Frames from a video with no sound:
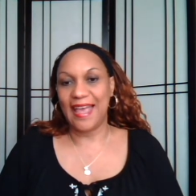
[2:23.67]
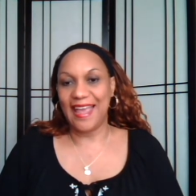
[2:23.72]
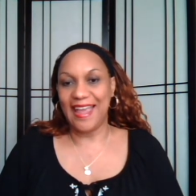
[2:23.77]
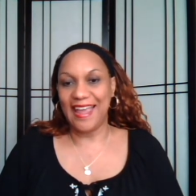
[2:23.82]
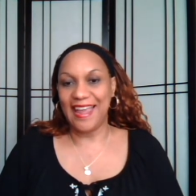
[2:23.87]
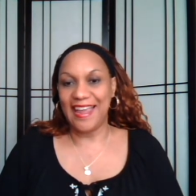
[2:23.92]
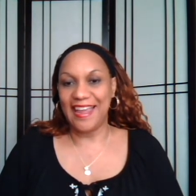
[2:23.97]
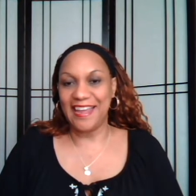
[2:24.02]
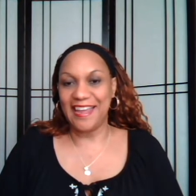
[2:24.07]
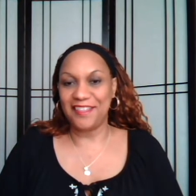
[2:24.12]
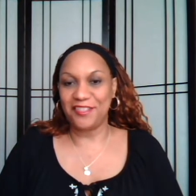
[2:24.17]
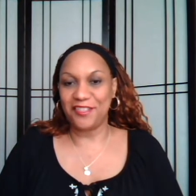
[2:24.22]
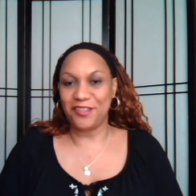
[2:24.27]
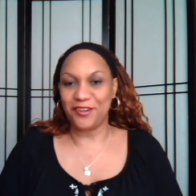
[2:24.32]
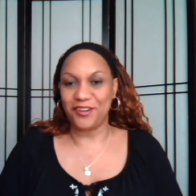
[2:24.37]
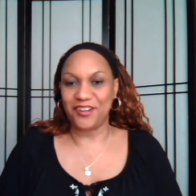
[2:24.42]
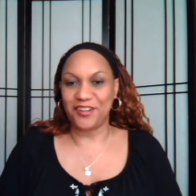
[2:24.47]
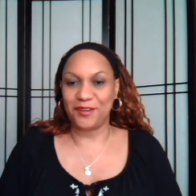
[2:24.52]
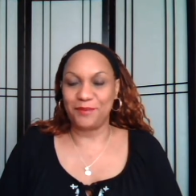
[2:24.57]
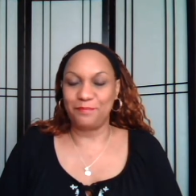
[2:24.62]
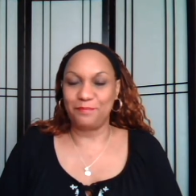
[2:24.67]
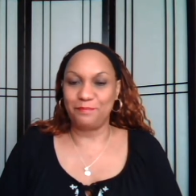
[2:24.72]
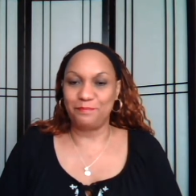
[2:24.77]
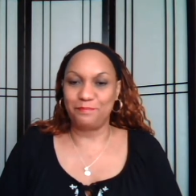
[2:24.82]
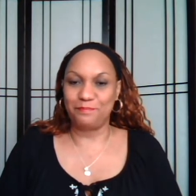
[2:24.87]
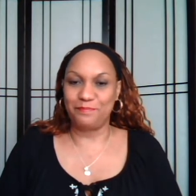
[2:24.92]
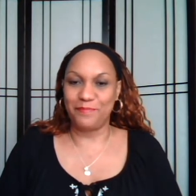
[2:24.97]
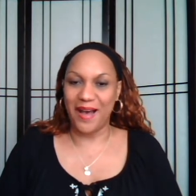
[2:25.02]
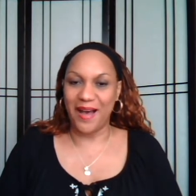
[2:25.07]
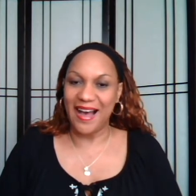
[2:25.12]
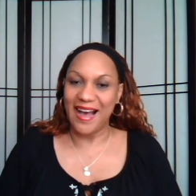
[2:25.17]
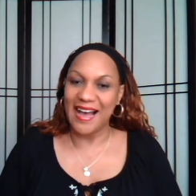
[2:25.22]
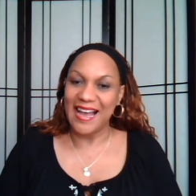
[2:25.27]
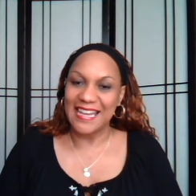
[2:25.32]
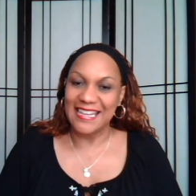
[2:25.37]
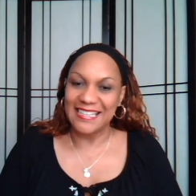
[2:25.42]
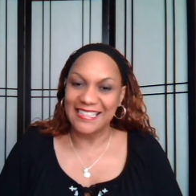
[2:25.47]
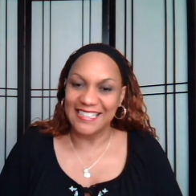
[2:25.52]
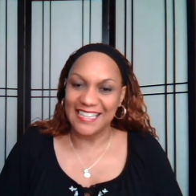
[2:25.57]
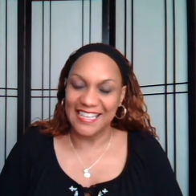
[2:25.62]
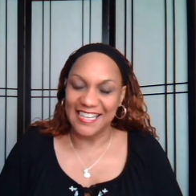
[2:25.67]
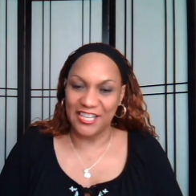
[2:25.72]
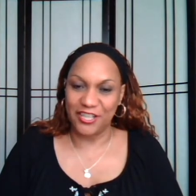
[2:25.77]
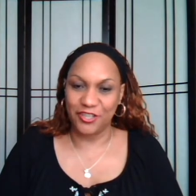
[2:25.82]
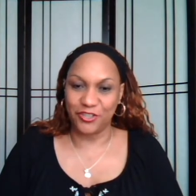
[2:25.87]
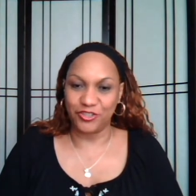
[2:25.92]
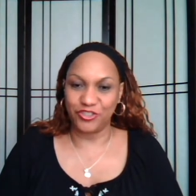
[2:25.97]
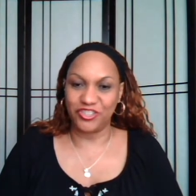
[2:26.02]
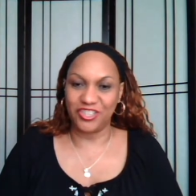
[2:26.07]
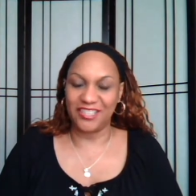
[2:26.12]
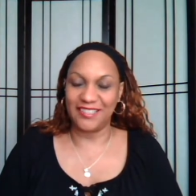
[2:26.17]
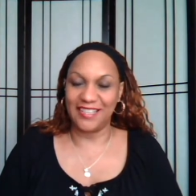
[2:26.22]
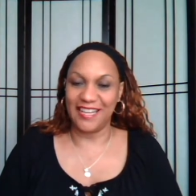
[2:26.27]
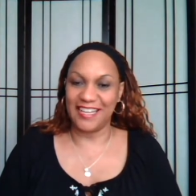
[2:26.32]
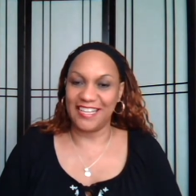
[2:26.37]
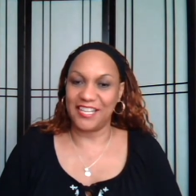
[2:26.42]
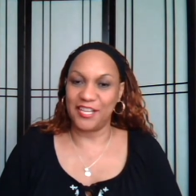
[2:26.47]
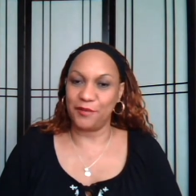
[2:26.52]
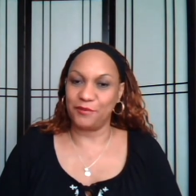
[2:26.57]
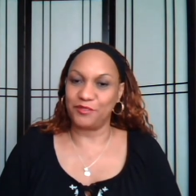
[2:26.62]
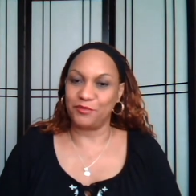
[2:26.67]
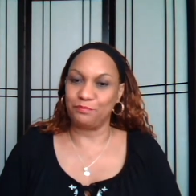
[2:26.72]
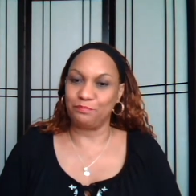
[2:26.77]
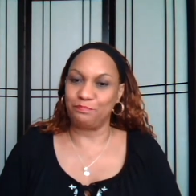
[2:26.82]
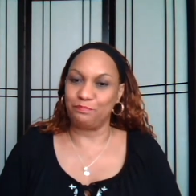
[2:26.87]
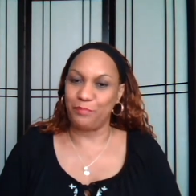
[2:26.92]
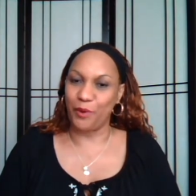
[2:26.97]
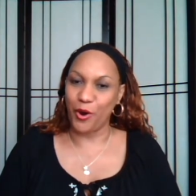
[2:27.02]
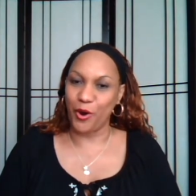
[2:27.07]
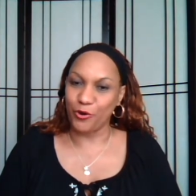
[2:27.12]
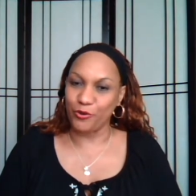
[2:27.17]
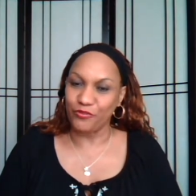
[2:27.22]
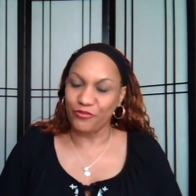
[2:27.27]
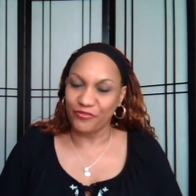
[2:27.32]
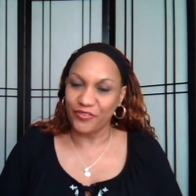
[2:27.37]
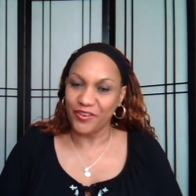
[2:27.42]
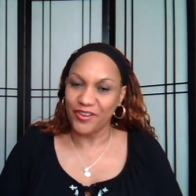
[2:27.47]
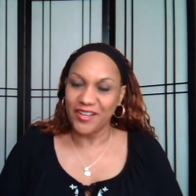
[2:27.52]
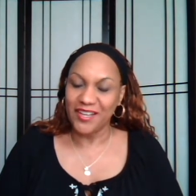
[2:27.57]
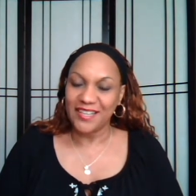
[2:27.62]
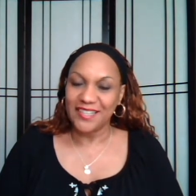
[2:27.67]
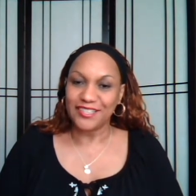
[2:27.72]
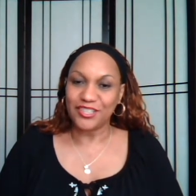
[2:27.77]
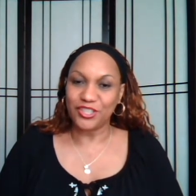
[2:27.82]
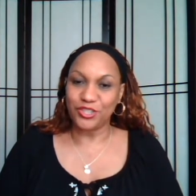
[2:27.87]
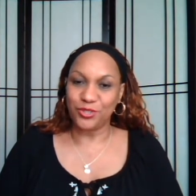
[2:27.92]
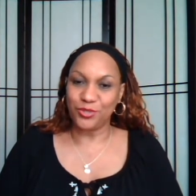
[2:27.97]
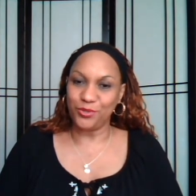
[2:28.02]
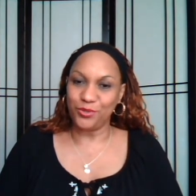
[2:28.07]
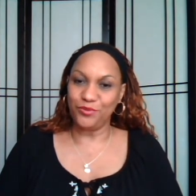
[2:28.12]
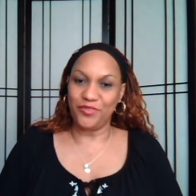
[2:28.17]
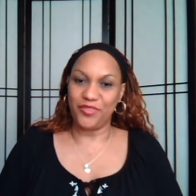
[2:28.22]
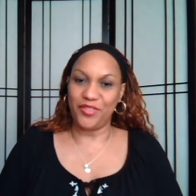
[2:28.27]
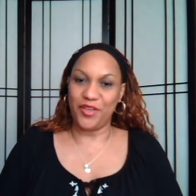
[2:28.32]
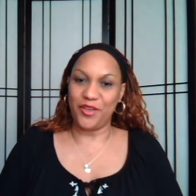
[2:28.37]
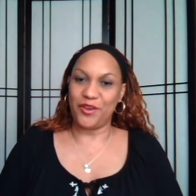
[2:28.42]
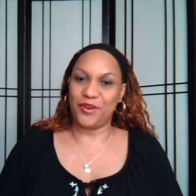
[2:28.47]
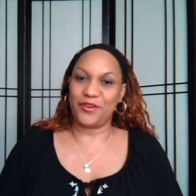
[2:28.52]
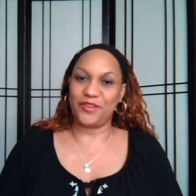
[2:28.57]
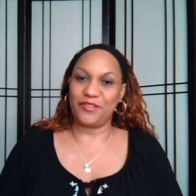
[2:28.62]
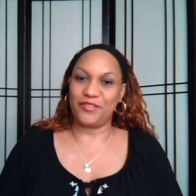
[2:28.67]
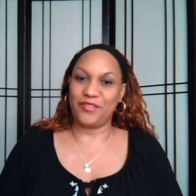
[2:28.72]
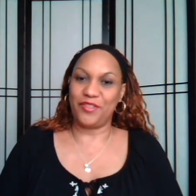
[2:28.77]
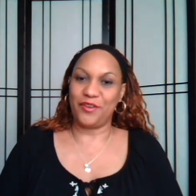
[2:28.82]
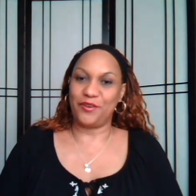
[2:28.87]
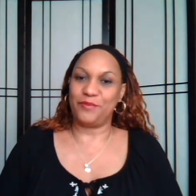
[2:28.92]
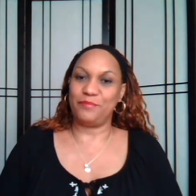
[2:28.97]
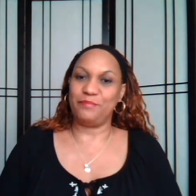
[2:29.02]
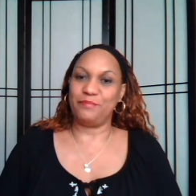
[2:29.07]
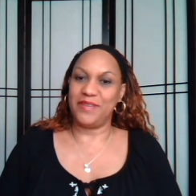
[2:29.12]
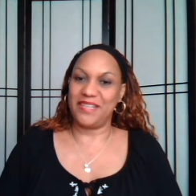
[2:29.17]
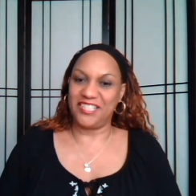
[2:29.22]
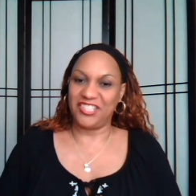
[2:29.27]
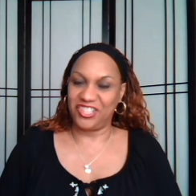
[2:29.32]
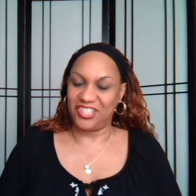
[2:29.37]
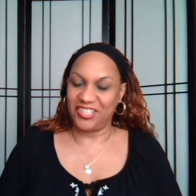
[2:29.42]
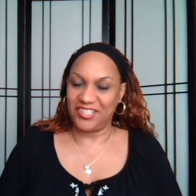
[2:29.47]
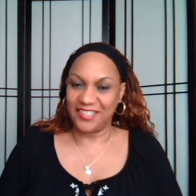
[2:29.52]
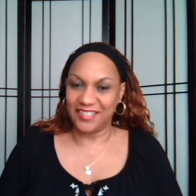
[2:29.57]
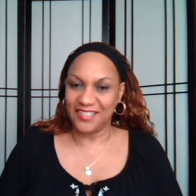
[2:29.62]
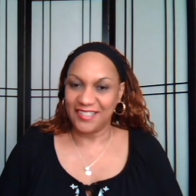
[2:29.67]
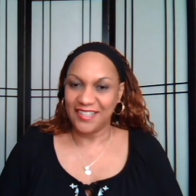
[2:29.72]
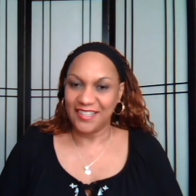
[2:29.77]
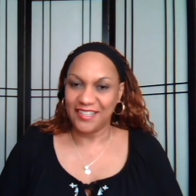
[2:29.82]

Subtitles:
and their combined energy that gives birth to their mission.